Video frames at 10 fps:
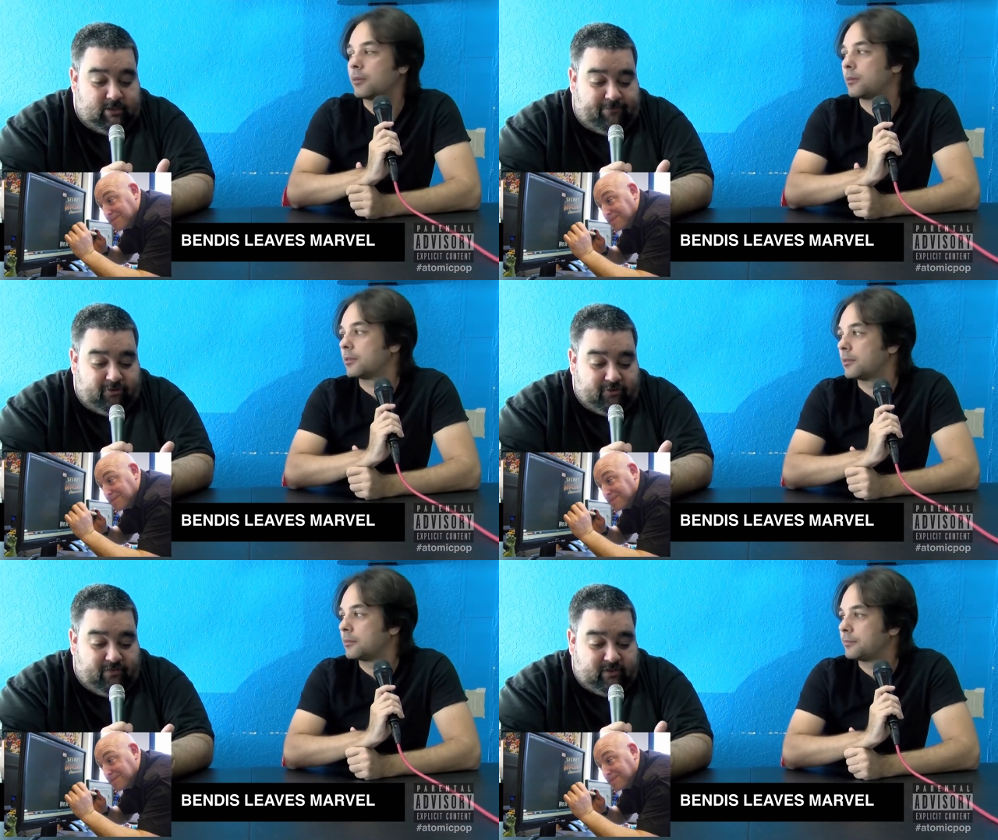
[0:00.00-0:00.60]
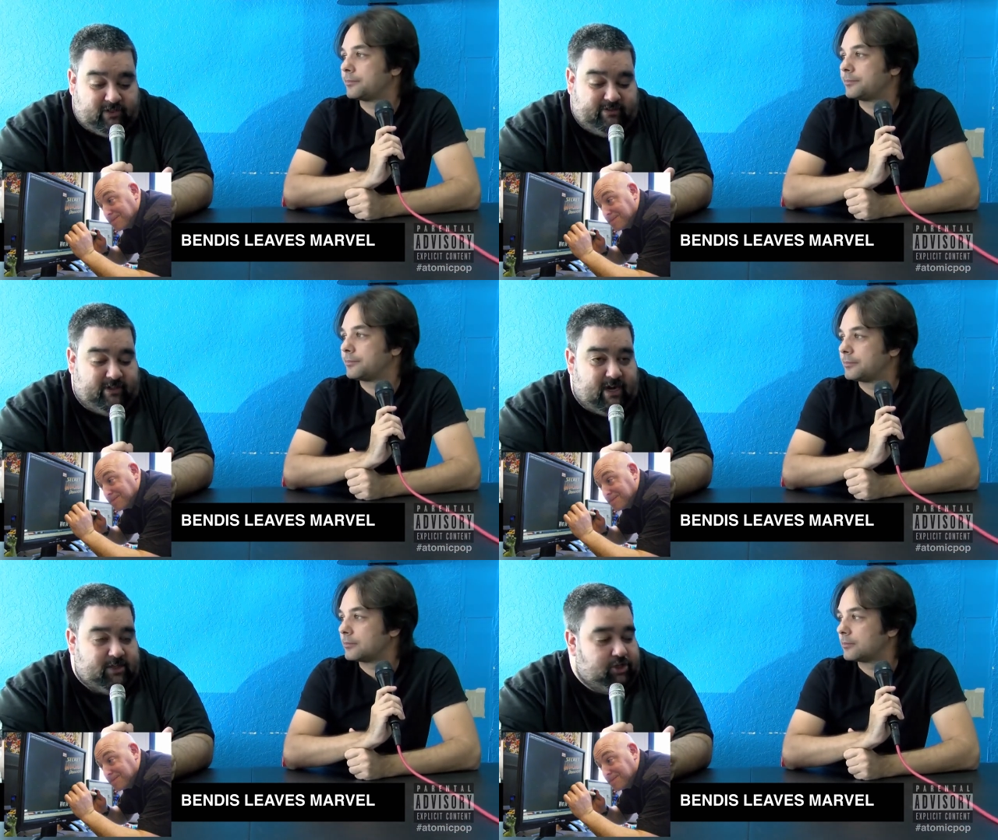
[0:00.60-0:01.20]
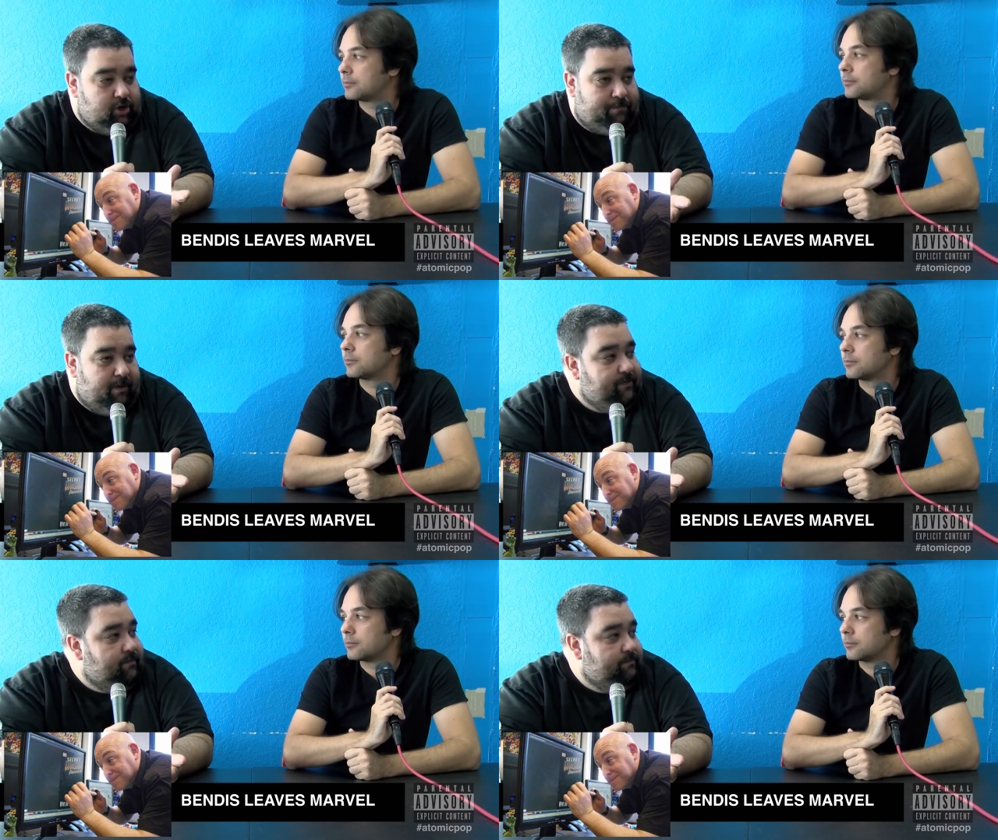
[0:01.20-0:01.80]
Speaker 1: first of all, DC got the jump
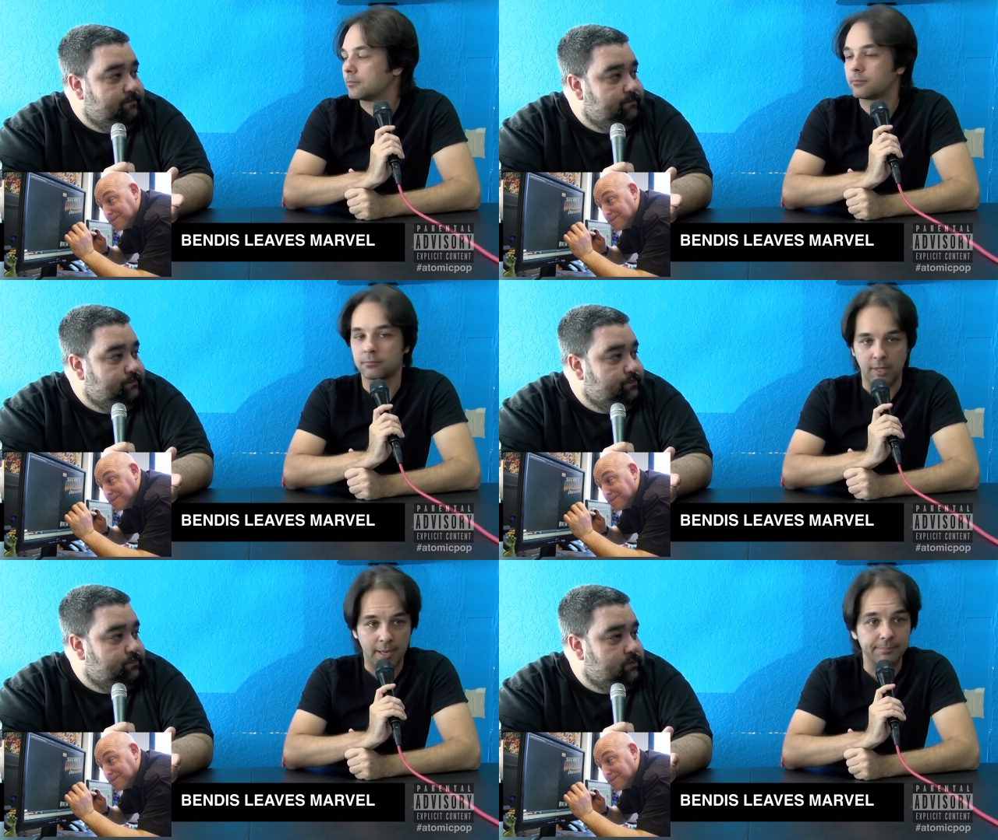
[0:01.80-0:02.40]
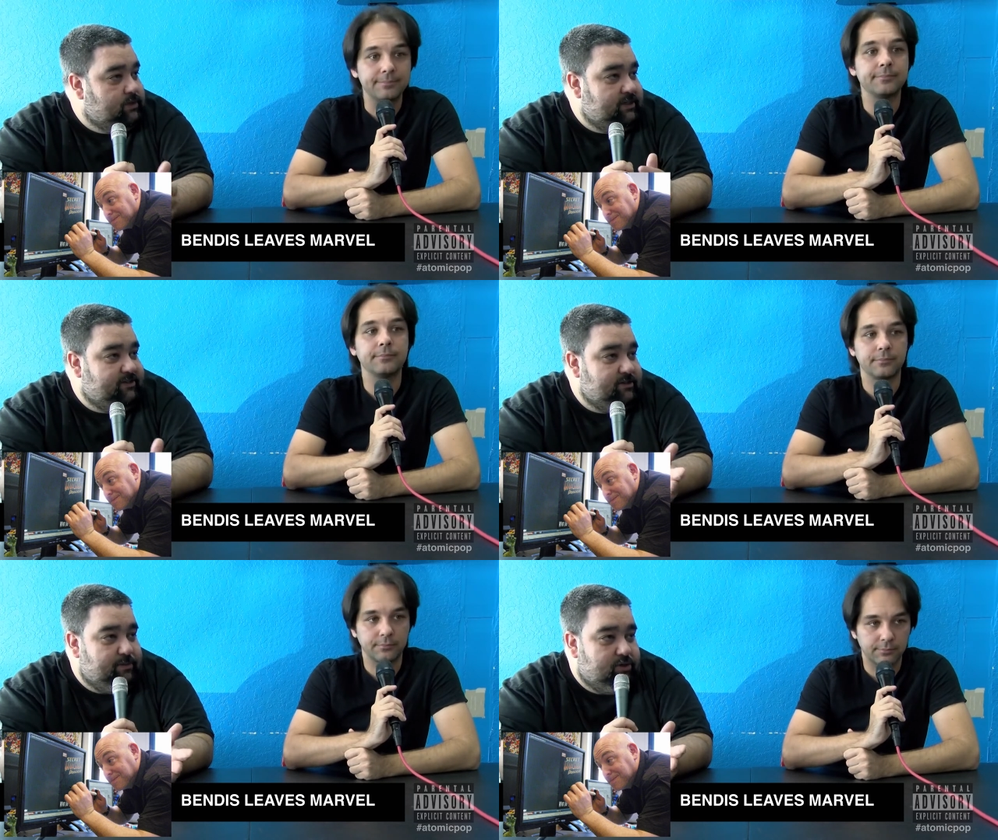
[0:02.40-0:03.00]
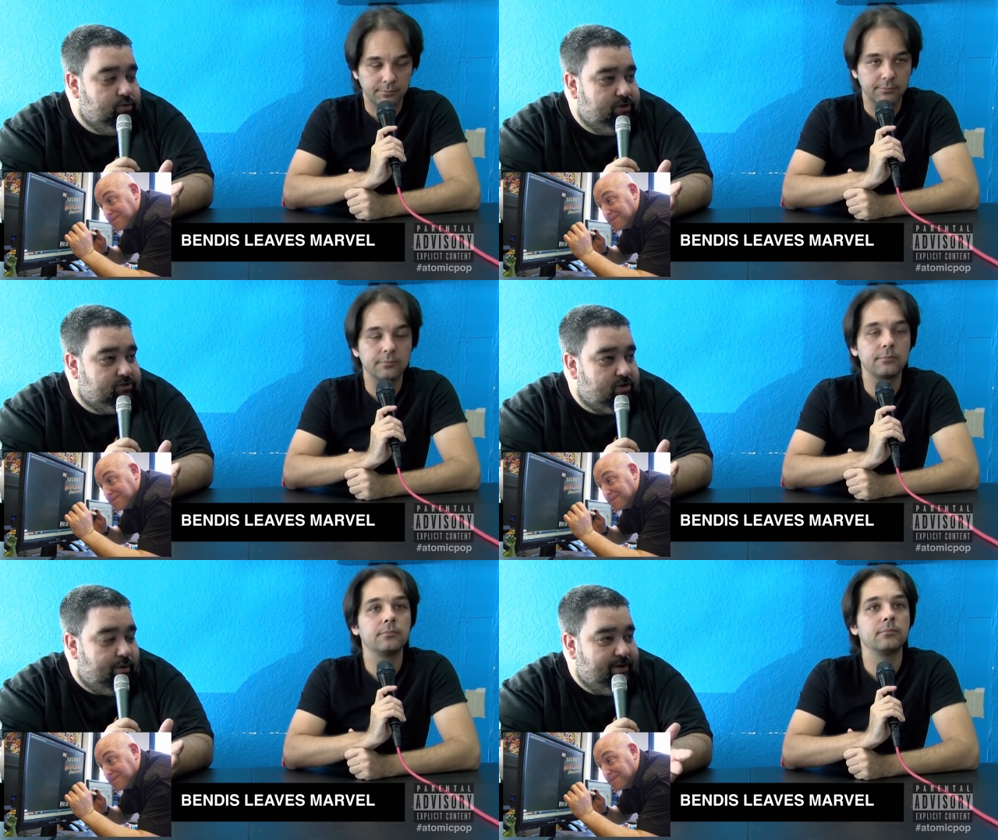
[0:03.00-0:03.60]
on them. Yeah. DC's been doing
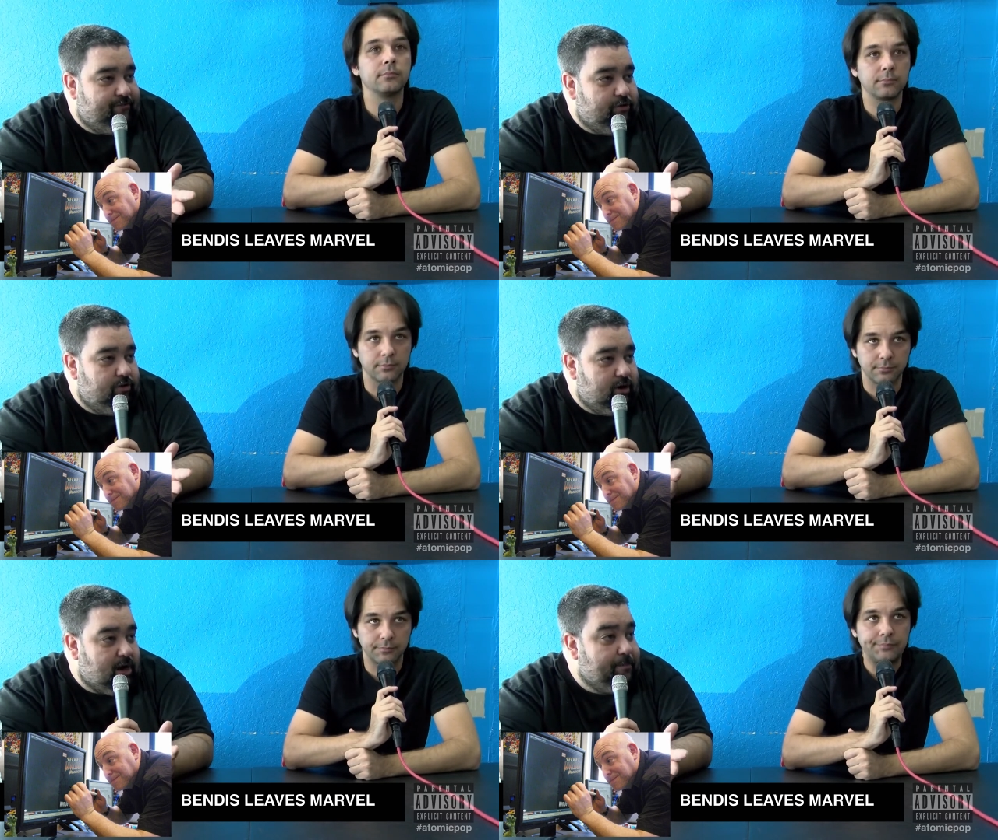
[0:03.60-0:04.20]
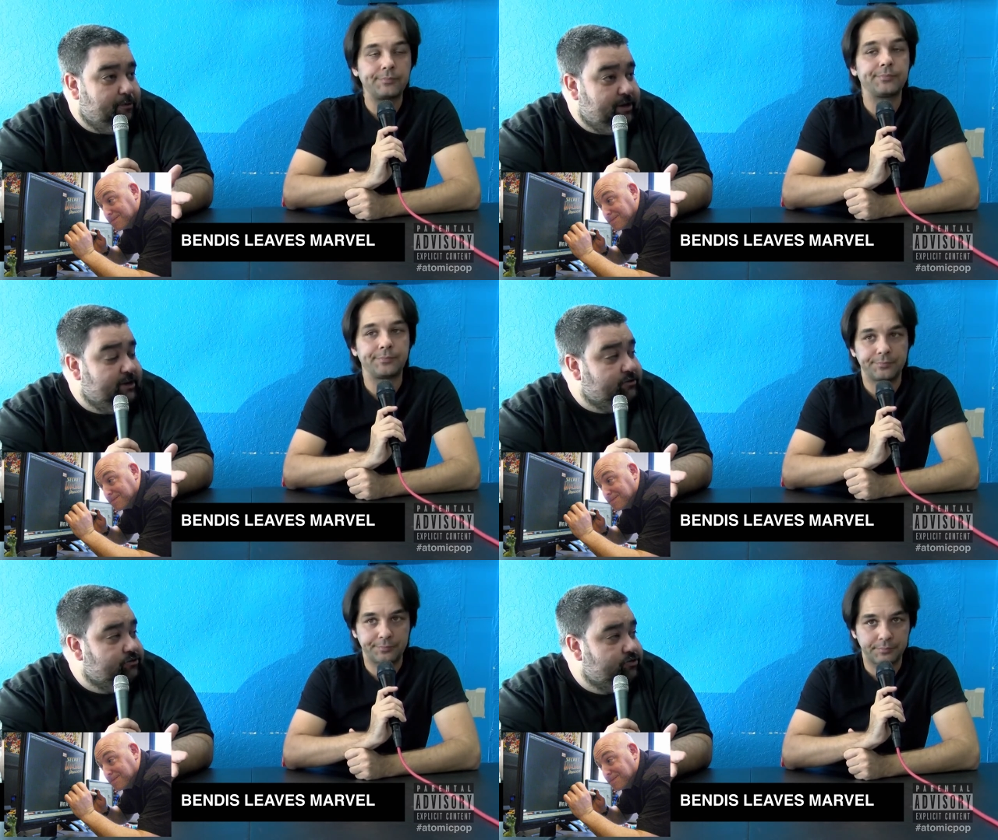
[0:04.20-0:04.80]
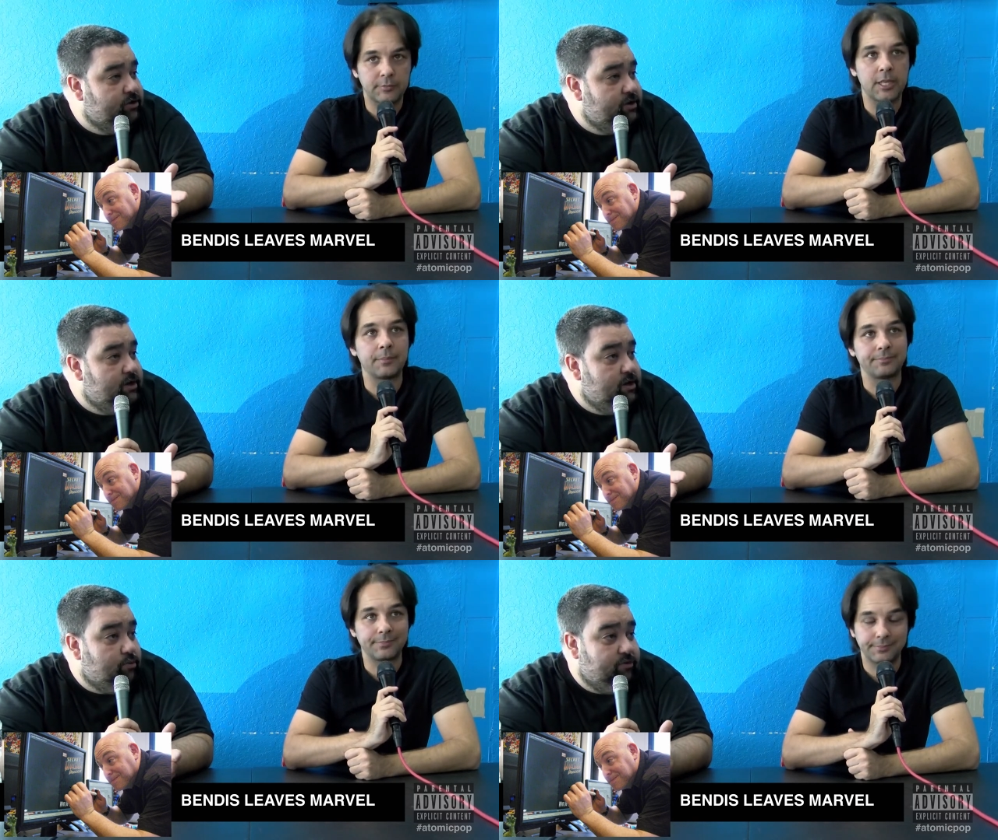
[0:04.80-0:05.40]
this already for a couple years.
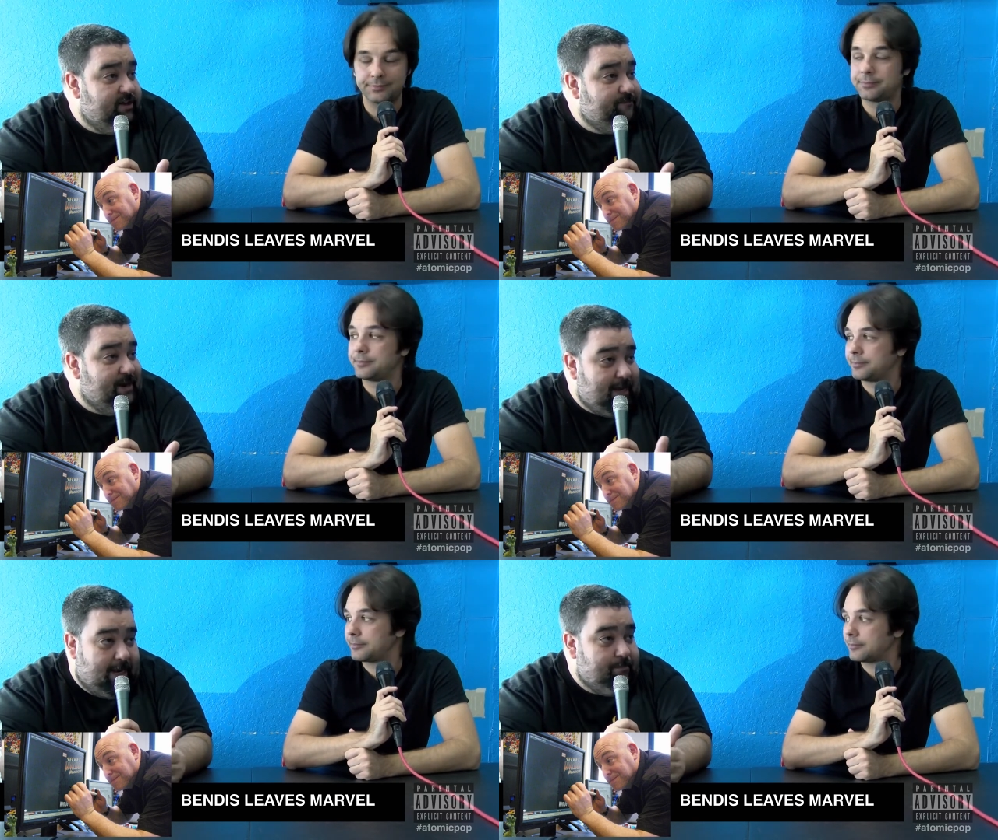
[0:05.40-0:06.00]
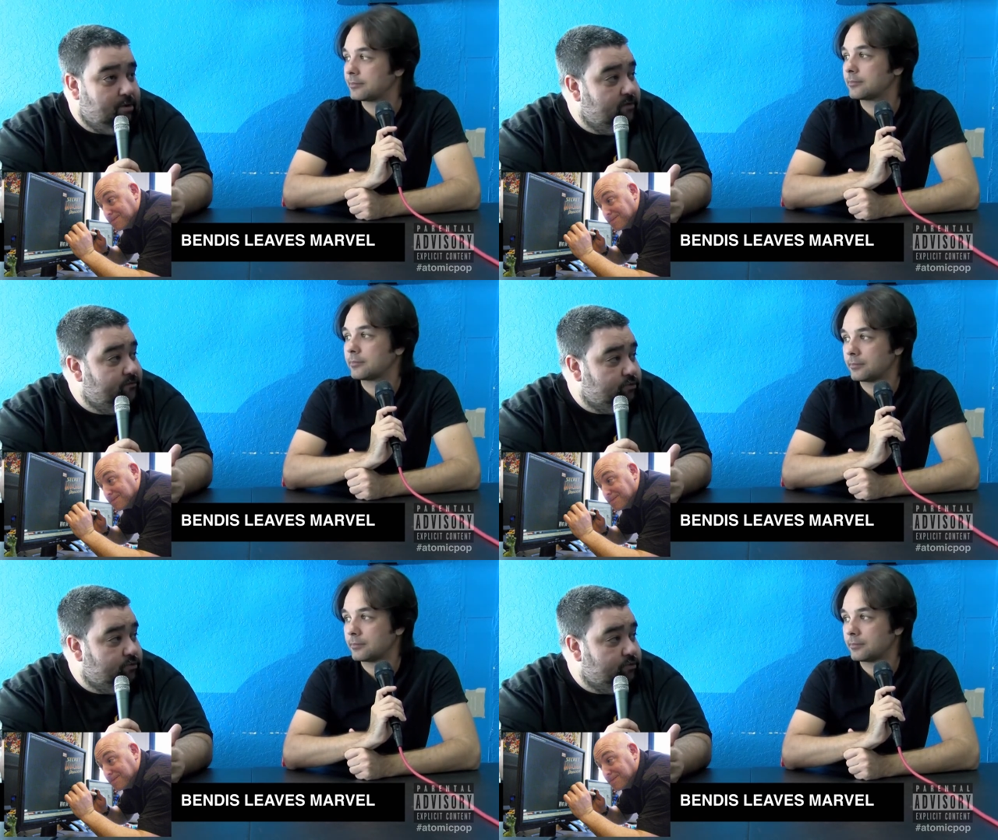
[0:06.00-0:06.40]
Yeah. Where they've been hitting Marvel